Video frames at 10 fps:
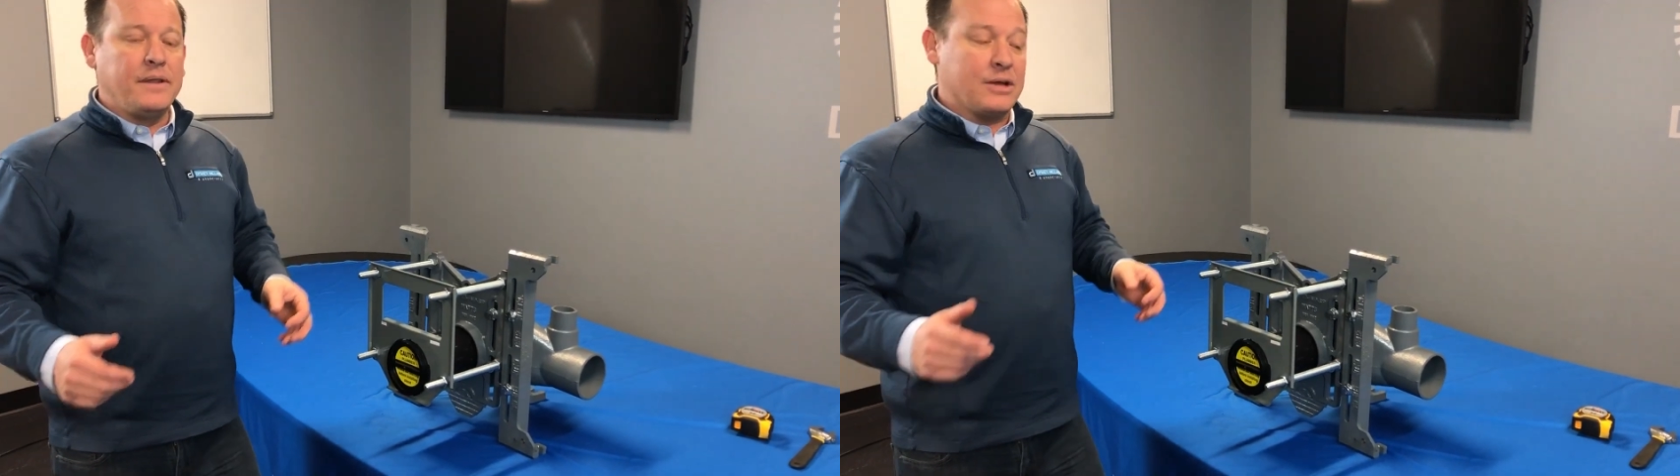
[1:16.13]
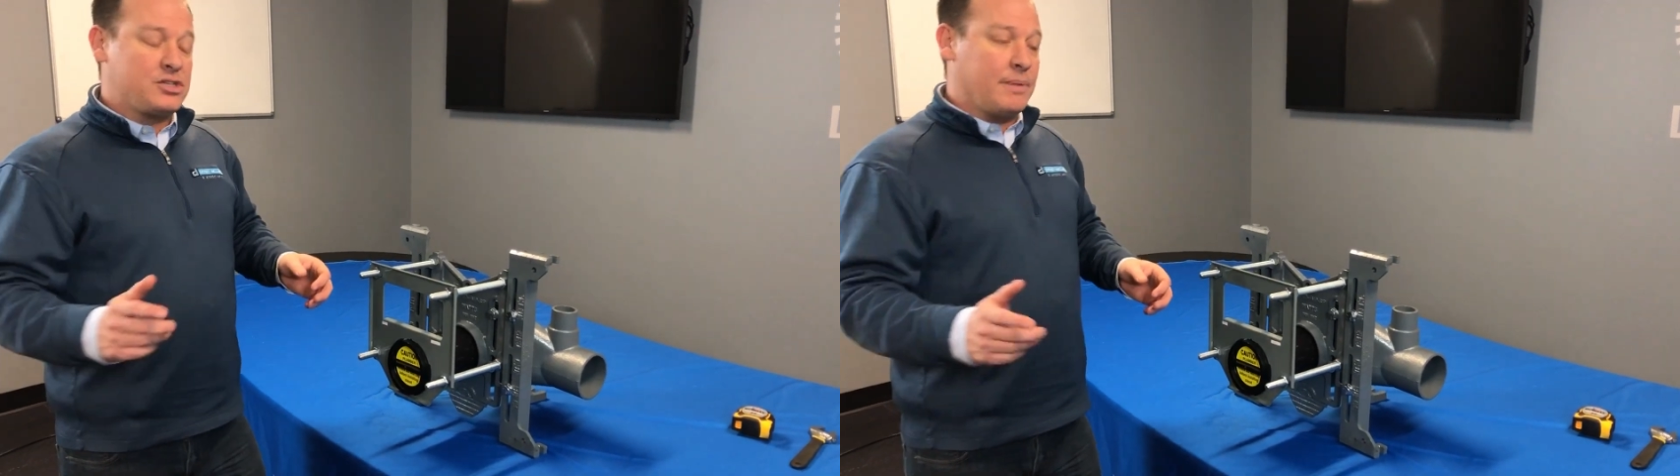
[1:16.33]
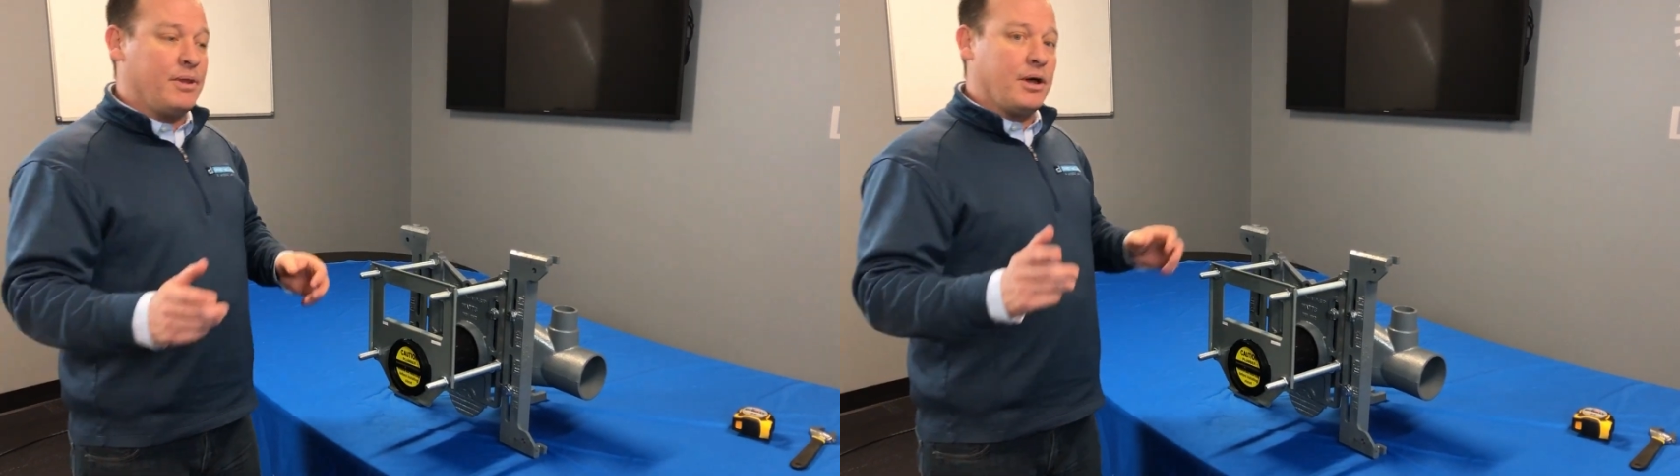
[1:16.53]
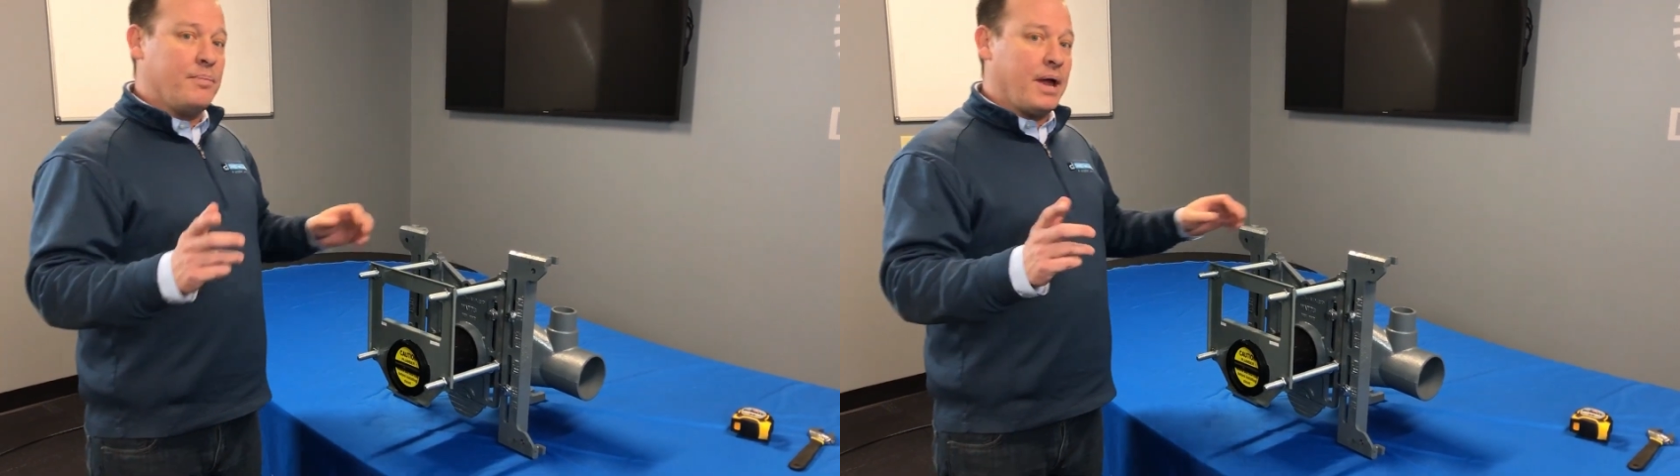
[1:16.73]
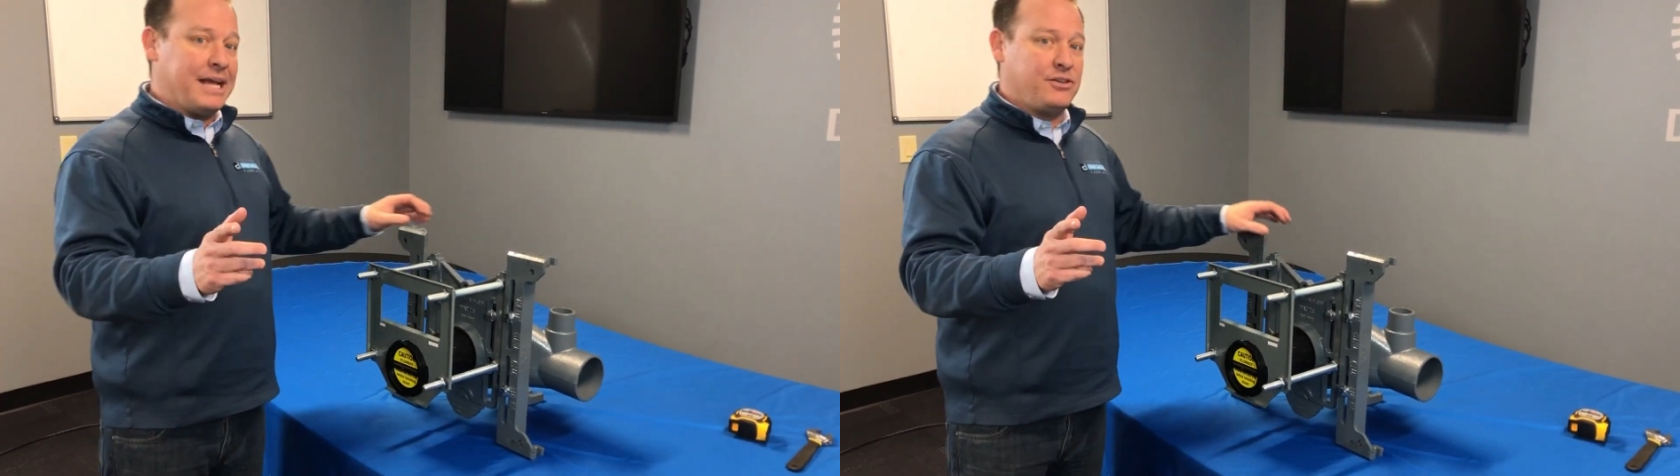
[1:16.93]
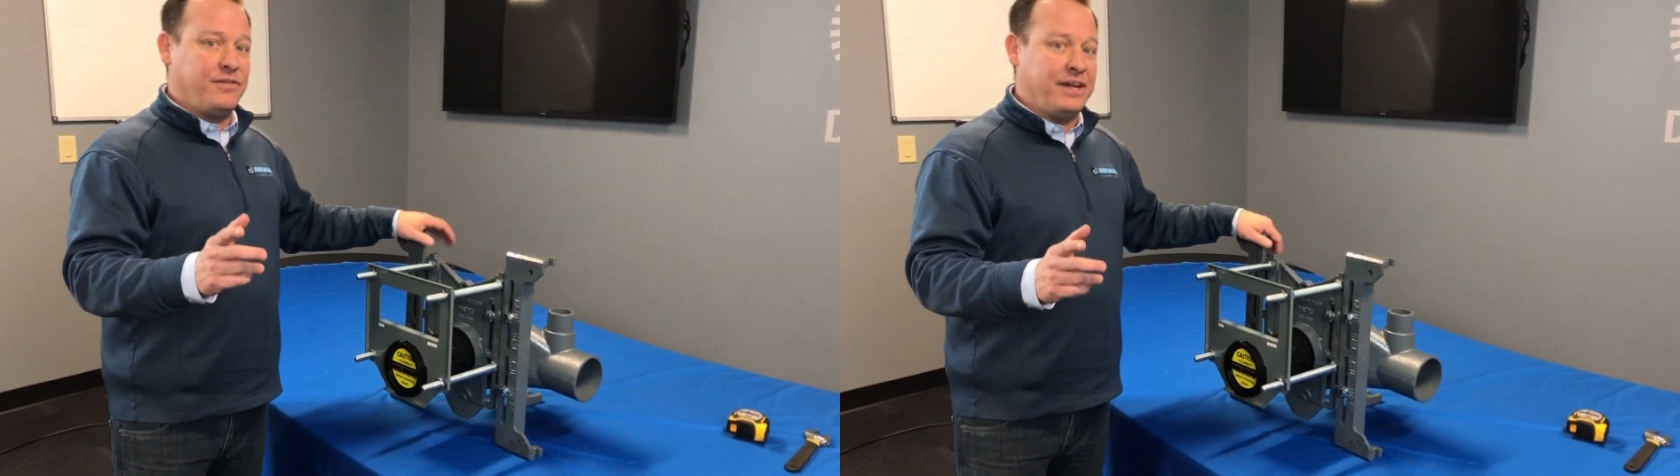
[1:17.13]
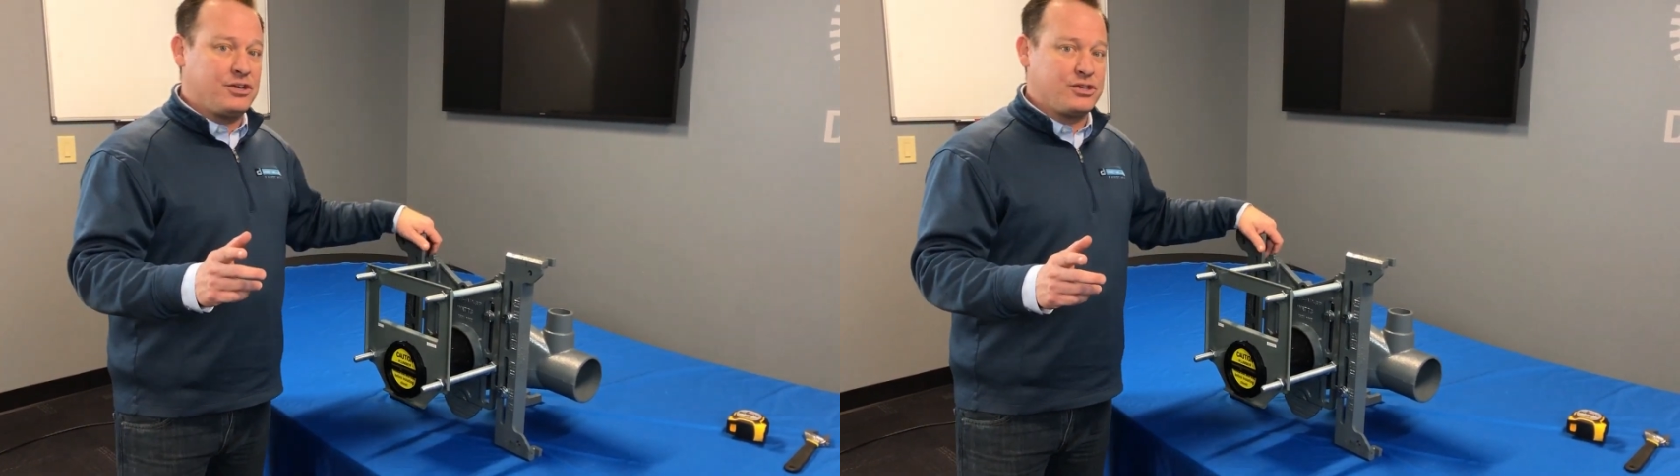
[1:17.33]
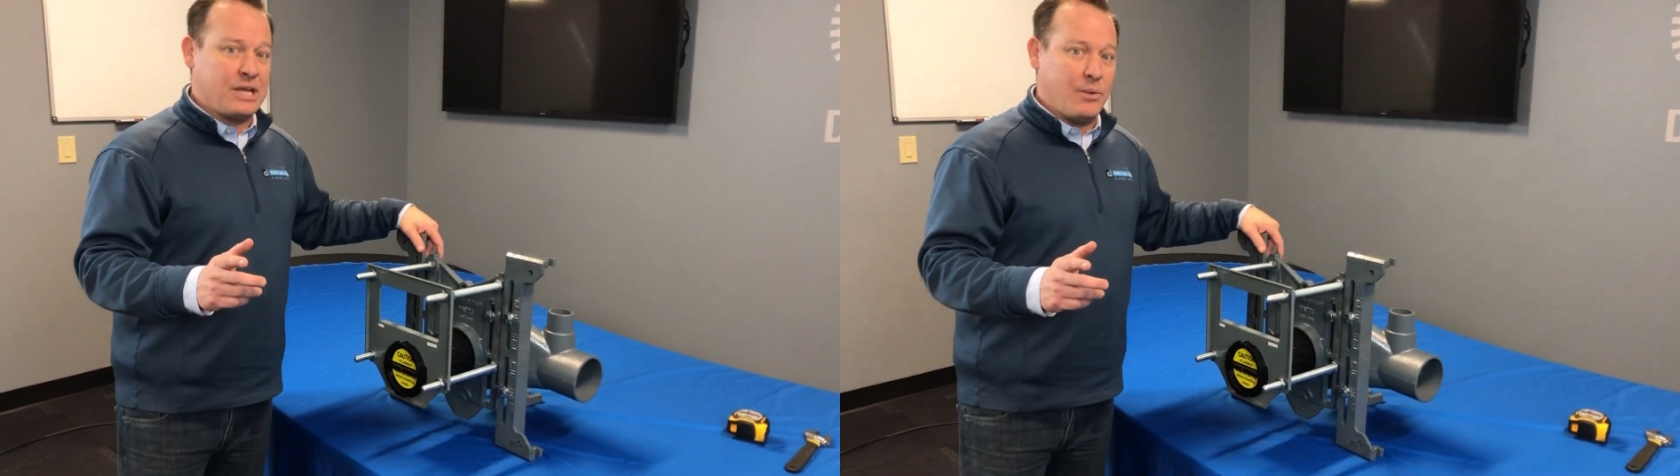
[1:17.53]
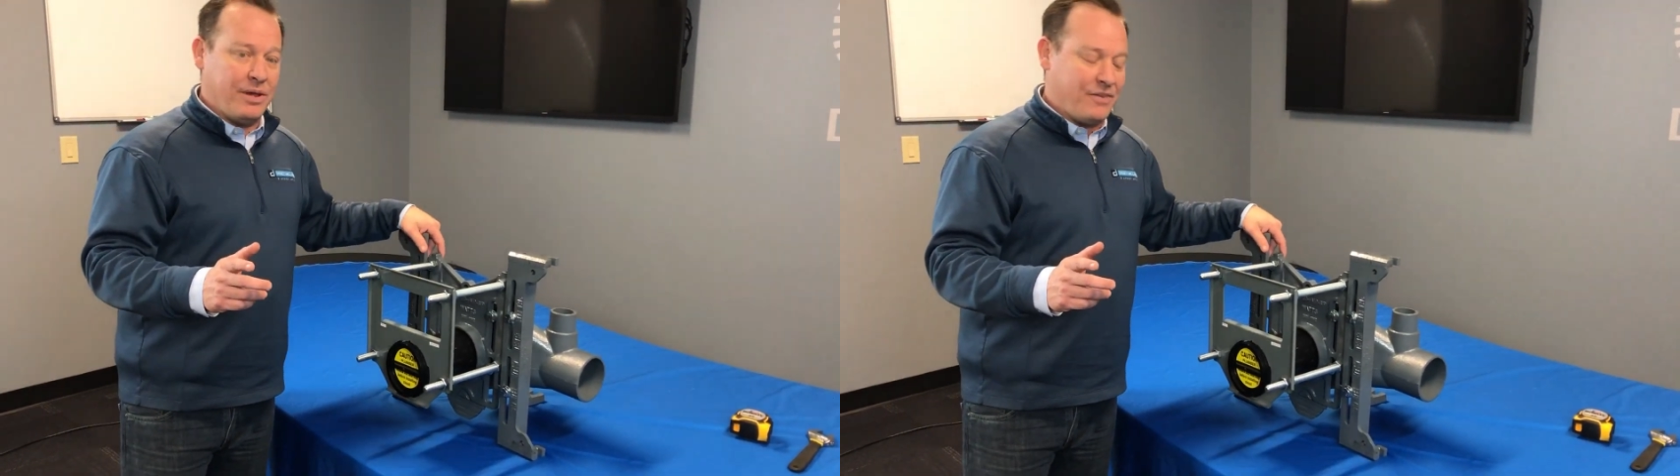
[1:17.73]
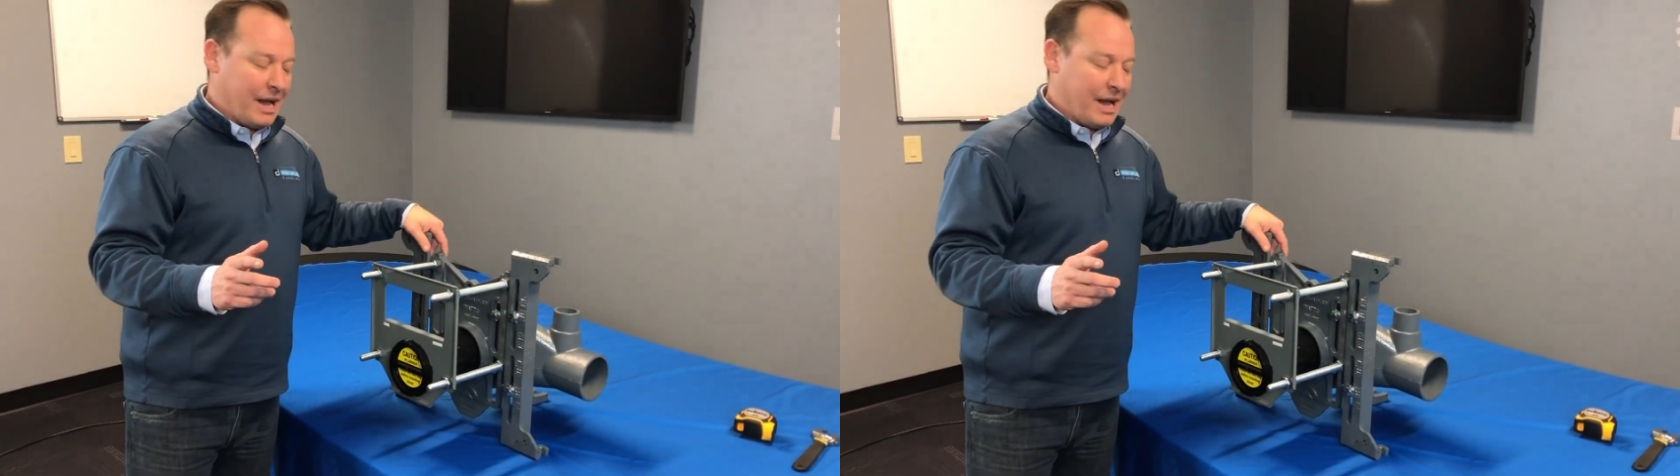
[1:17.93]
Now some of the nice features that we've